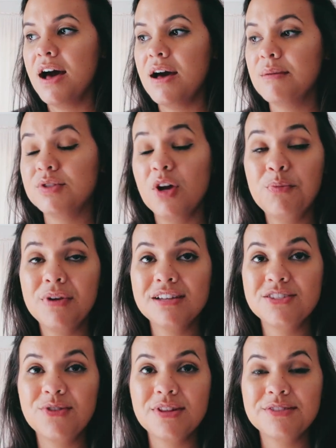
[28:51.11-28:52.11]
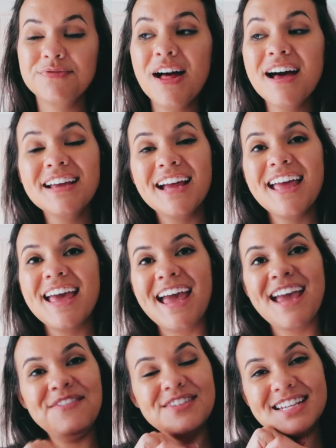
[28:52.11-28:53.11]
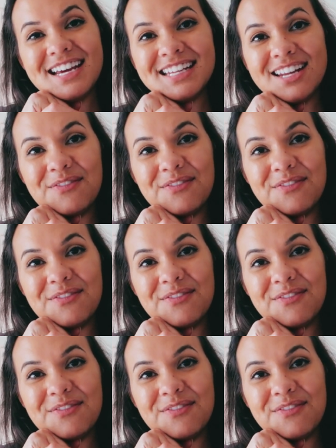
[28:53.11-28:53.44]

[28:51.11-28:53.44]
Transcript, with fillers: Um, so I hope you guys enjoyed this vlog if you did,